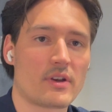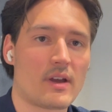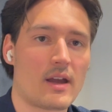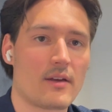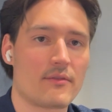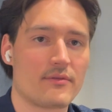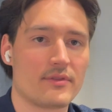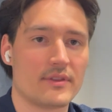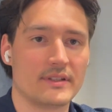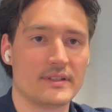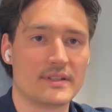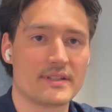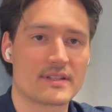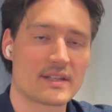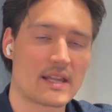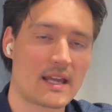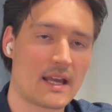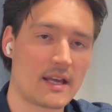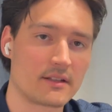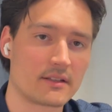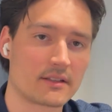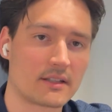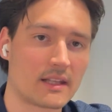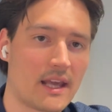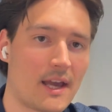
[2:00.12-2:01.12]
have the
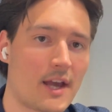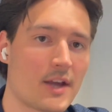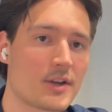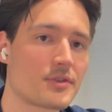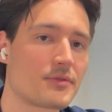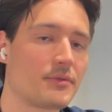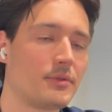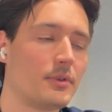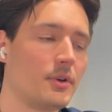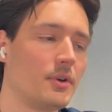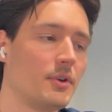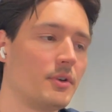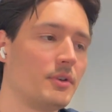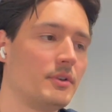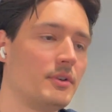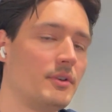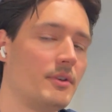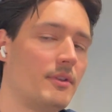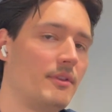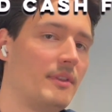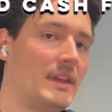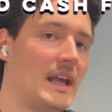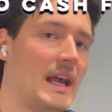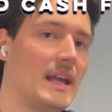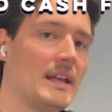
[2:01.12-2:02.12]
discounted cash flow.
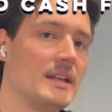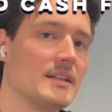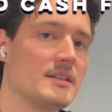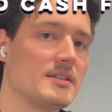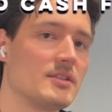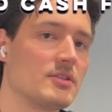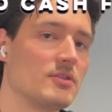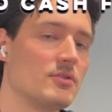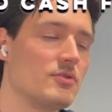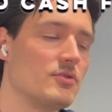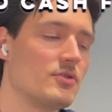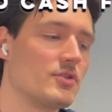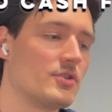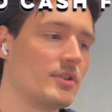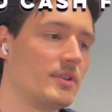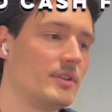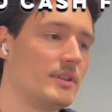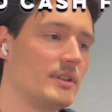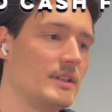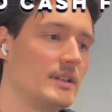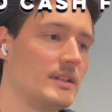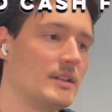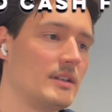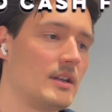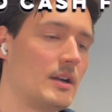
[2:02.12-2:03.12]
That is
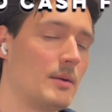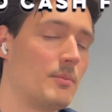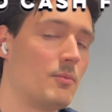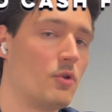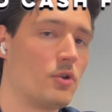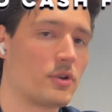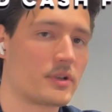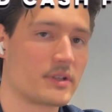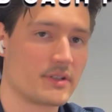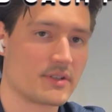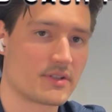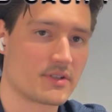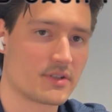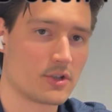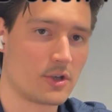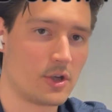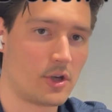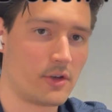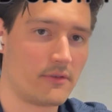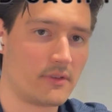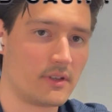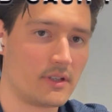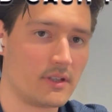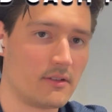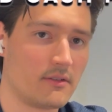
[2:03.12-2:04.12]
usually a more
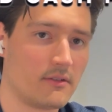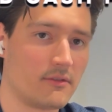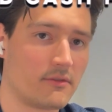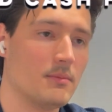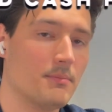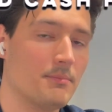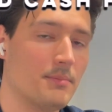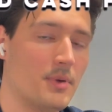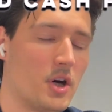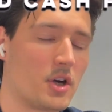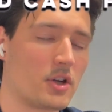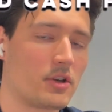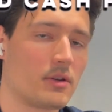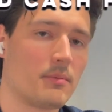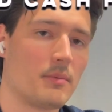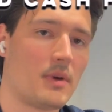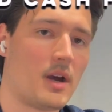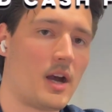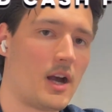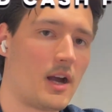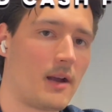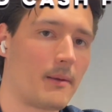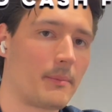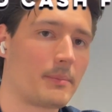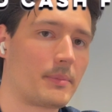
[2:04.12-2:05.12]
conservative bottom
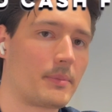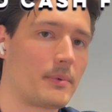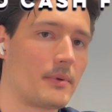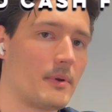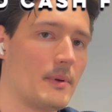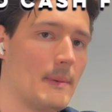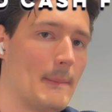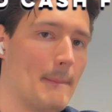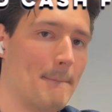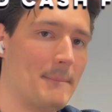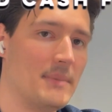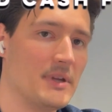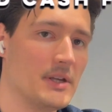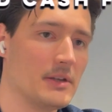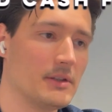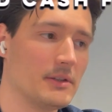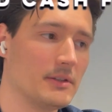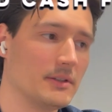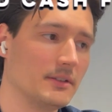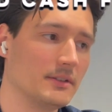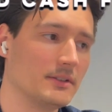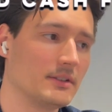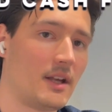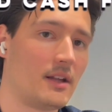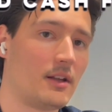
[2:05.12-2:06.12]
up
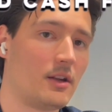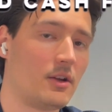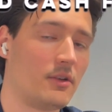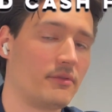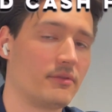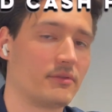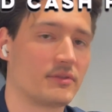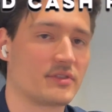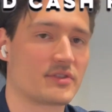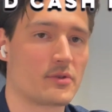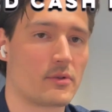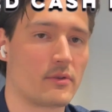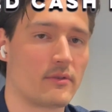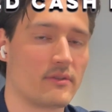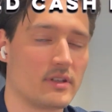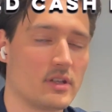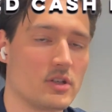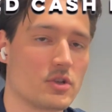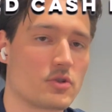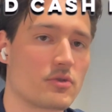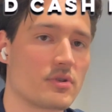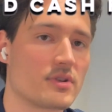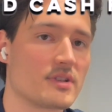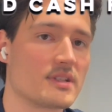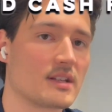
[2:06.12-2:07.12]
build of sort of the
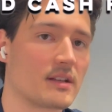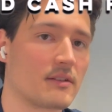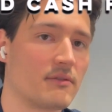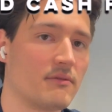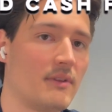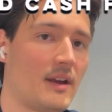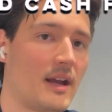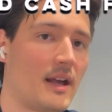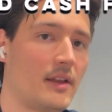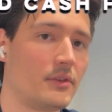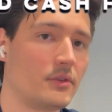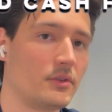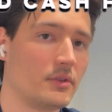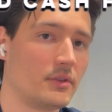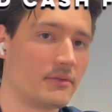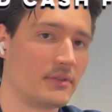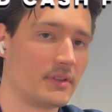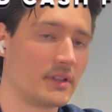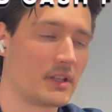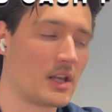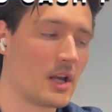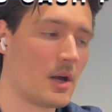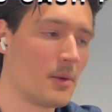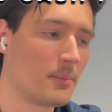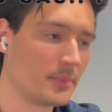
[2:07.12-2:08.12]
intrinsic value of the
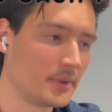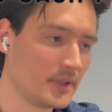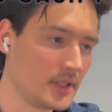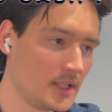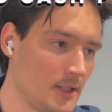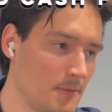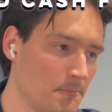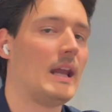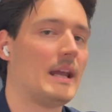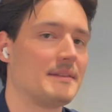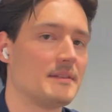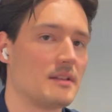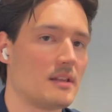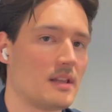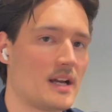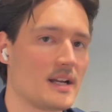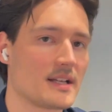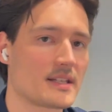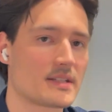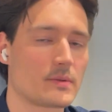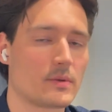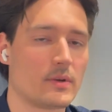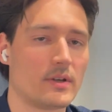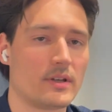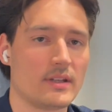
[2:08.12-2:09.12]
company. And the
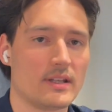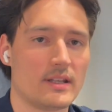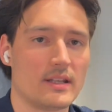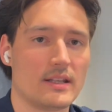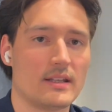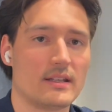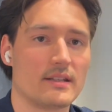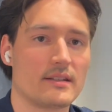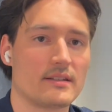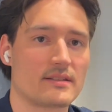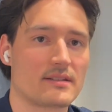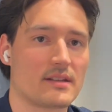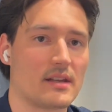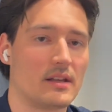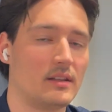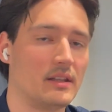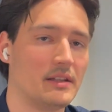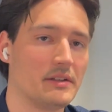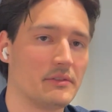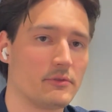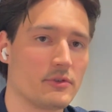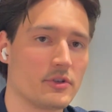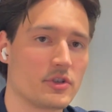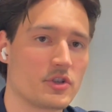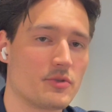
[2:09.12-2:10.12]
last one is a
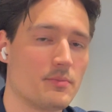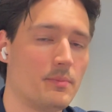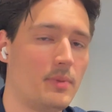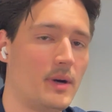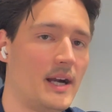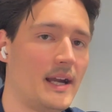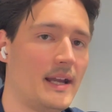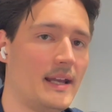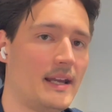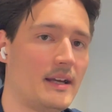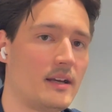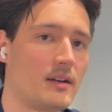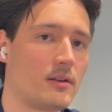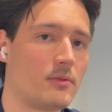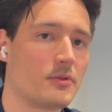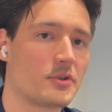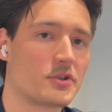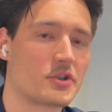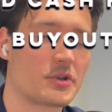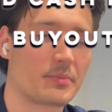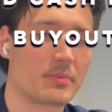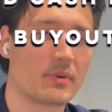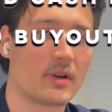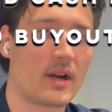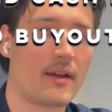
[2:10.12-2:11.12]
leveraged buyout, which
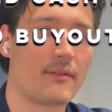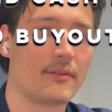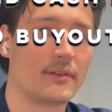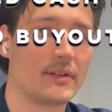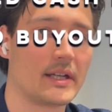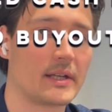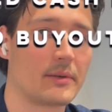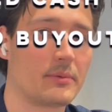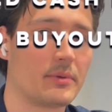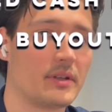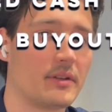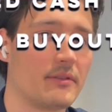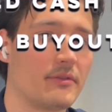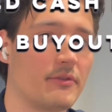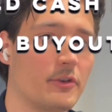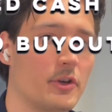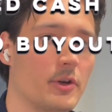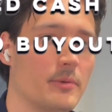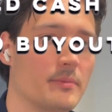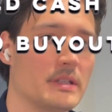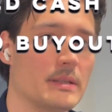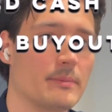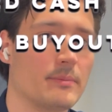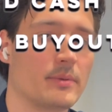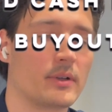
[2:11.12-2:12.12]
a private equity
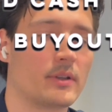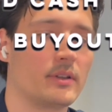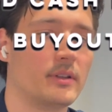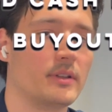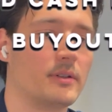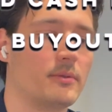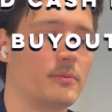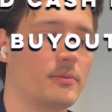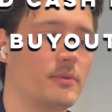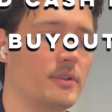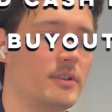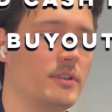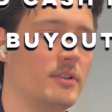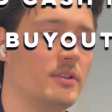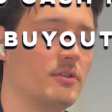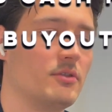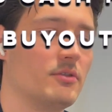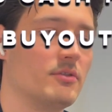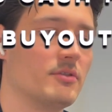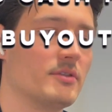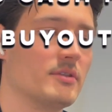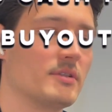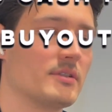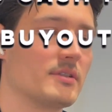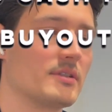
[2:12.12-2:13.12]
firm typically would
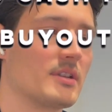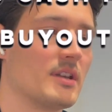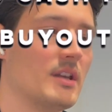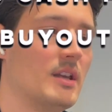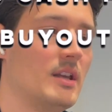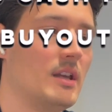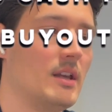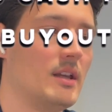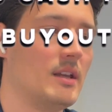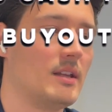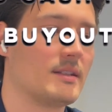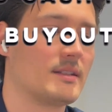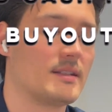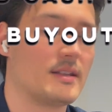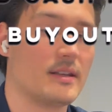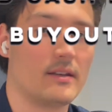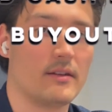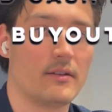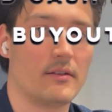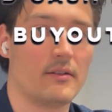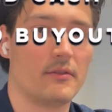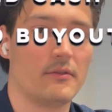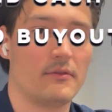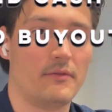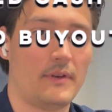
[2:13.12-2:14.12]
use
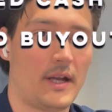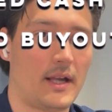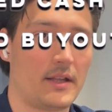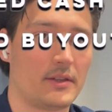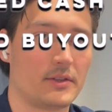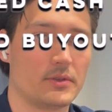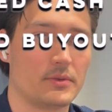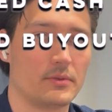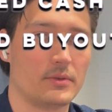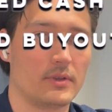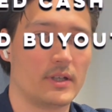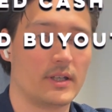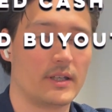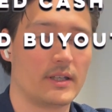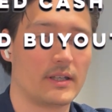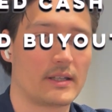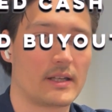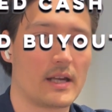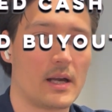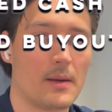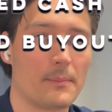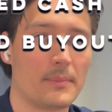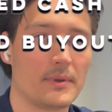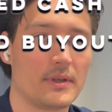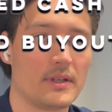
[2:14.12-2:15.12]
to value a
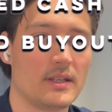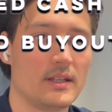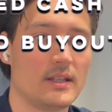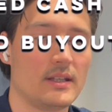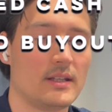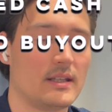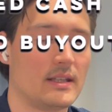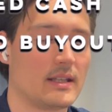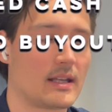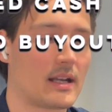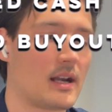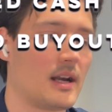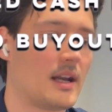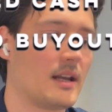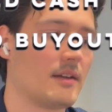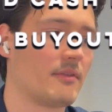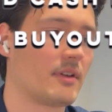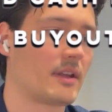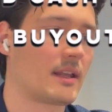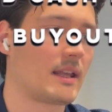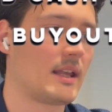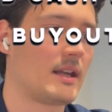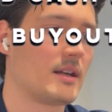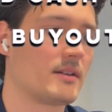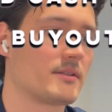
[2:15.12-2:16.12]
company. It kind of
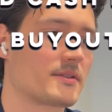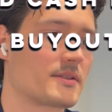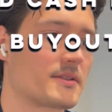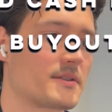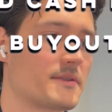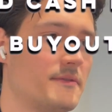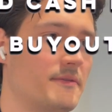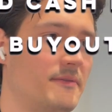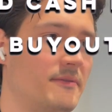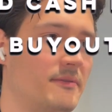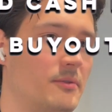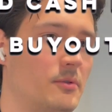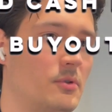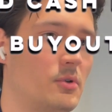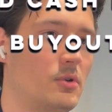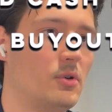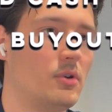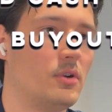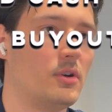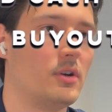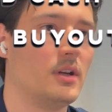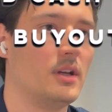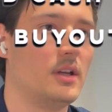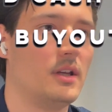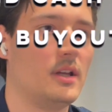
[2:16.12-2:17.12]
accounts
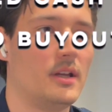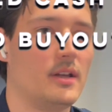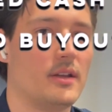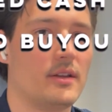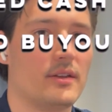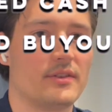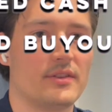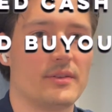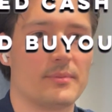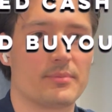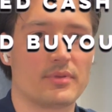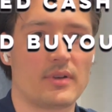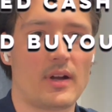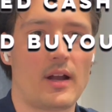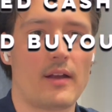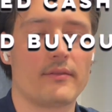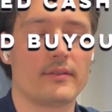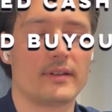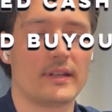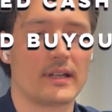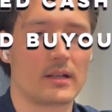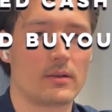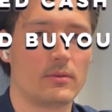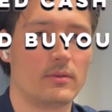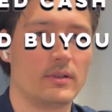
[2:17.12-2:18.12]
for the private
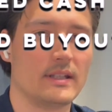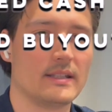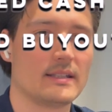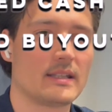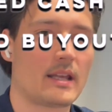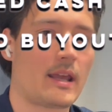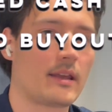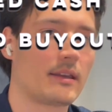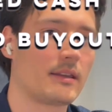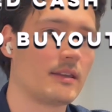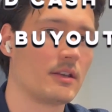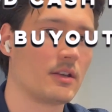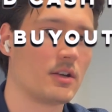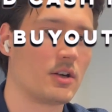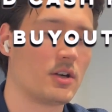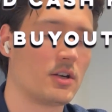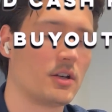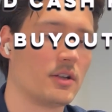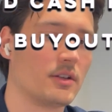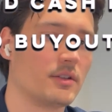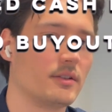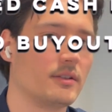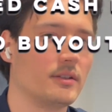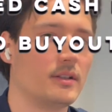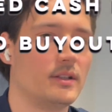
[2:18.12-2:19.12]
equity taking
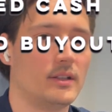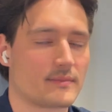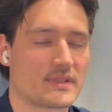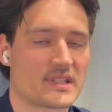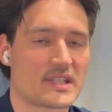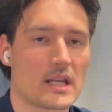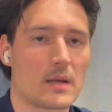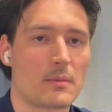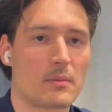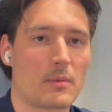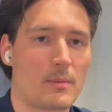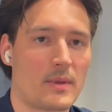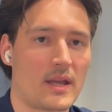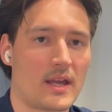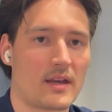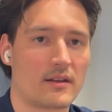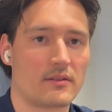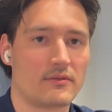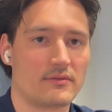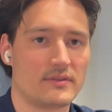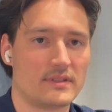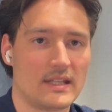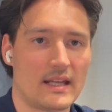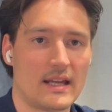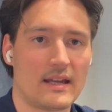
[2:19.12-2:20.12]
on some amount
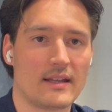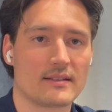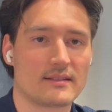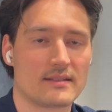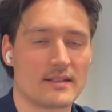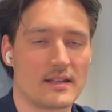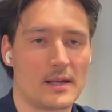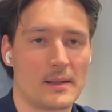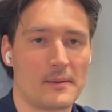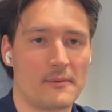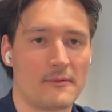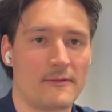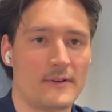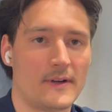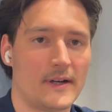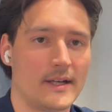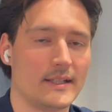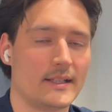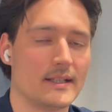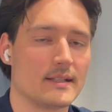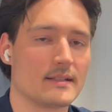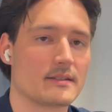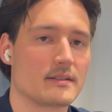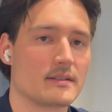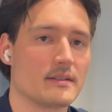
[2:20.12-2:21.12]
of debt to help
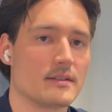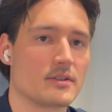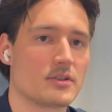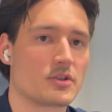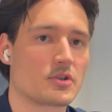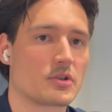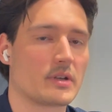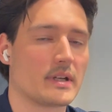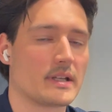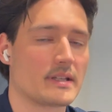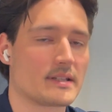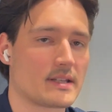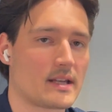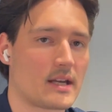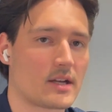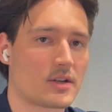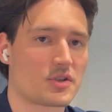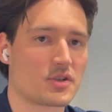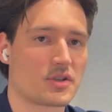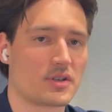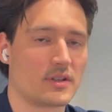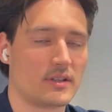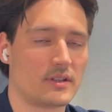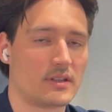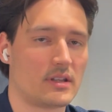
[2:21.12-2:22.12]
finance this
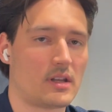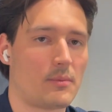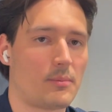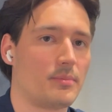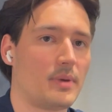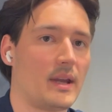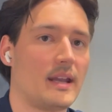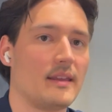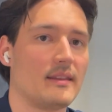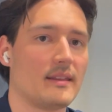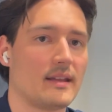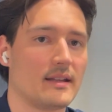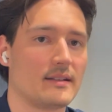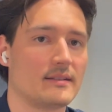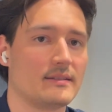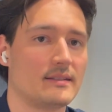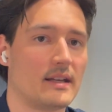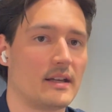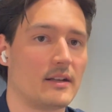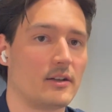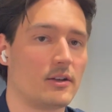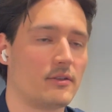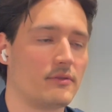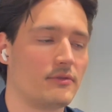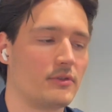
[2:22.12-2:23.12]
transaction and then pay that
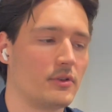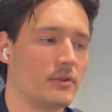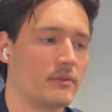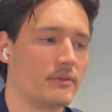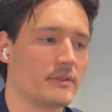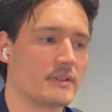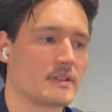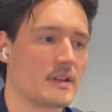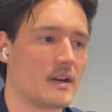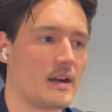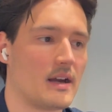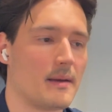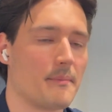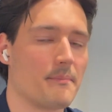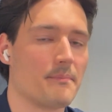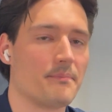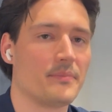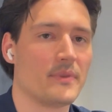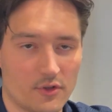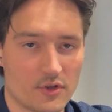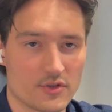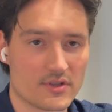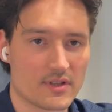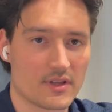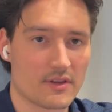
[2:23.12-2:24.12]
debt off over time.
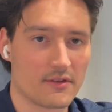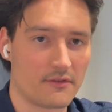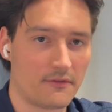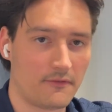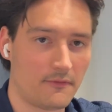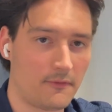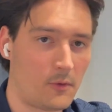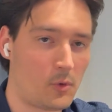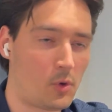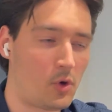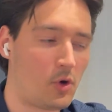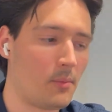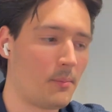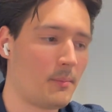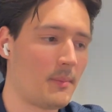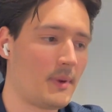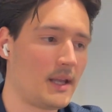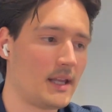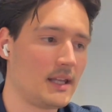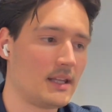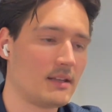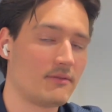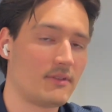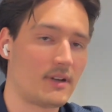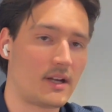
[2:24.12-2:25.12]
Those are the four
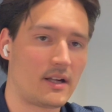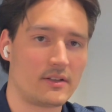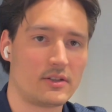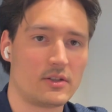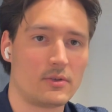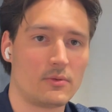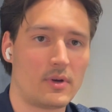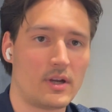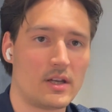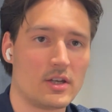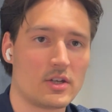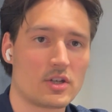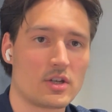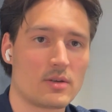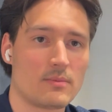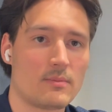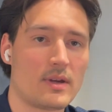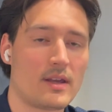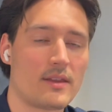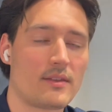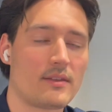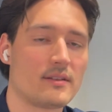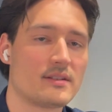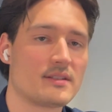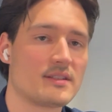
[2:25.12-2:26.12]
main valuation
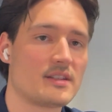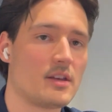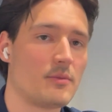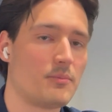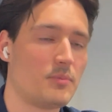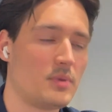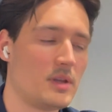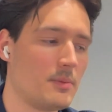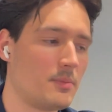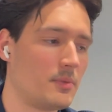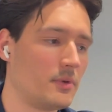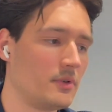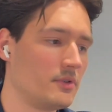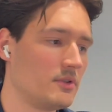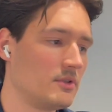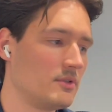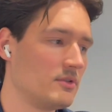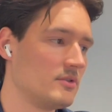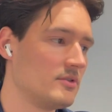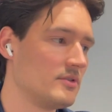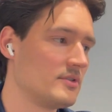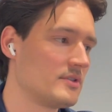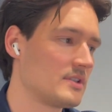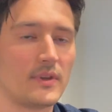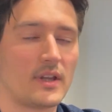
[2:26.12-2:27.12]
methods that people
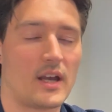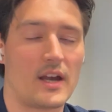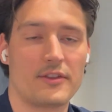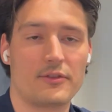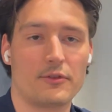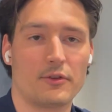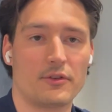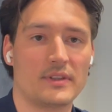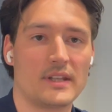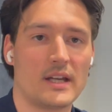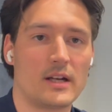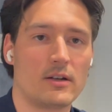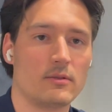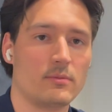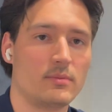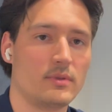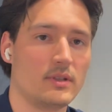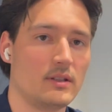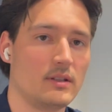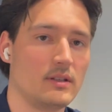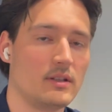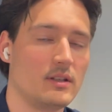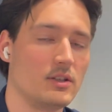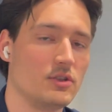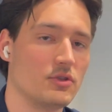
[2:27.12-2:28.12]
use. I thought that would
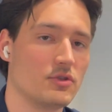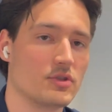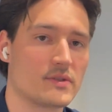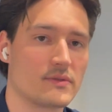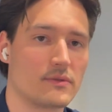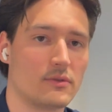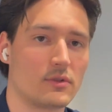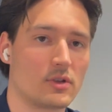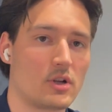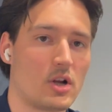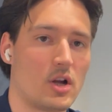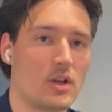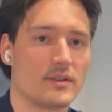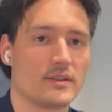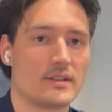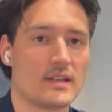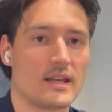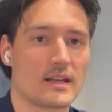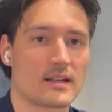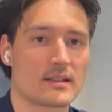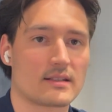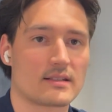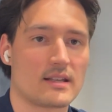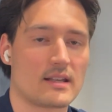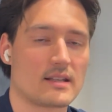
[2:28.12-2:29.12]
be useful
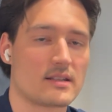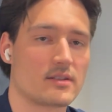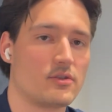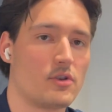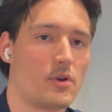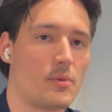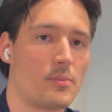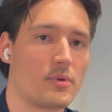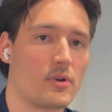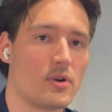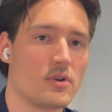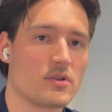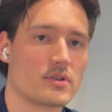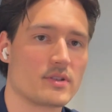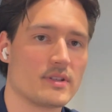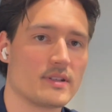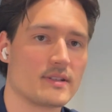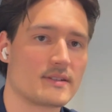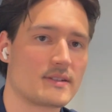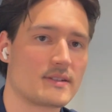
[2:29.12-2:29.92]
context as you approach this